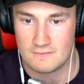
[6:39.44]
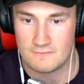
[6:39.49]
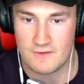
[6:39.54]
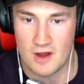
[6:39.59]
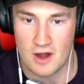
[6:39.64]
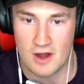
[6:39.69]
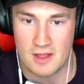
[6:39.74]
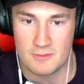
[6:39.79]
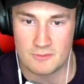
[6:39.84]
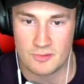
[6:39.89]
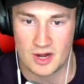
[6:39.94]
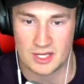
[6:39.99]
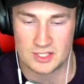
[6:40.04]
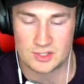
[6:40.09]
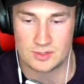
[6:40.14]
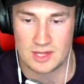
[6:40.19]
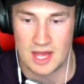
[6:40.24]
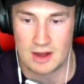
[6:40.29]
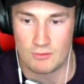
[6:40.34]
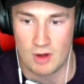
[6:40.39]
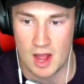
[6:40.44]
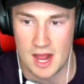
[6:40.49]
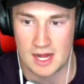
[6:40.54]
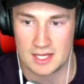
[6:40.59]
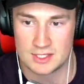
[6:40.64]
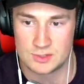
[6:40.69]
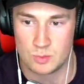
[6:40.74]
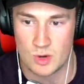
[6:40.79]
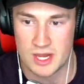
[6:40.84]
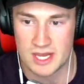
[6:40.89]
Very impressed with that. Right,
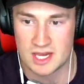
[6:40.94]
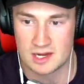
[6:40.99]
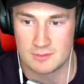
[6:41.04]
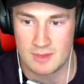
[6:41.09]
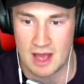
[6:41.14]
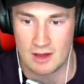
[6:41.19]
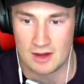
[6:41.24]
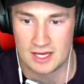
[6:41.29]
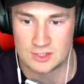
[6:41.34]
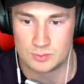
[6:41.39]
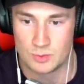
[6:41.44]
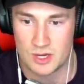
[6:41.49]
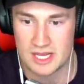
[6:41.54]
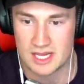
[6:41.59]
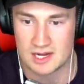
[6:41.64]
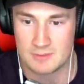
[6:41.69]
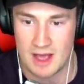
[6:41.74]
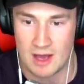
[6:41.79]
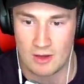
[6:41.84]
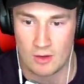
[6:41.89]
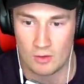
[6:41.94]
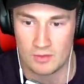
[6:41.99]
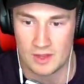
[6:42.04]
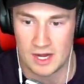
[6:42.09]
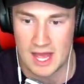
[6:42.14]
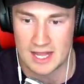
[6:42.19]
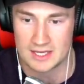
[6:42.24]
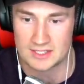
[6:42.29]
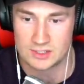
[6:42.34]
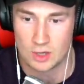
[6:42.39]
let's weaken him out. Let's weaken him out on the
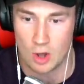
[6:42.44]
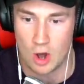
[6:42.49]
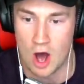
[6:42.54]
legs.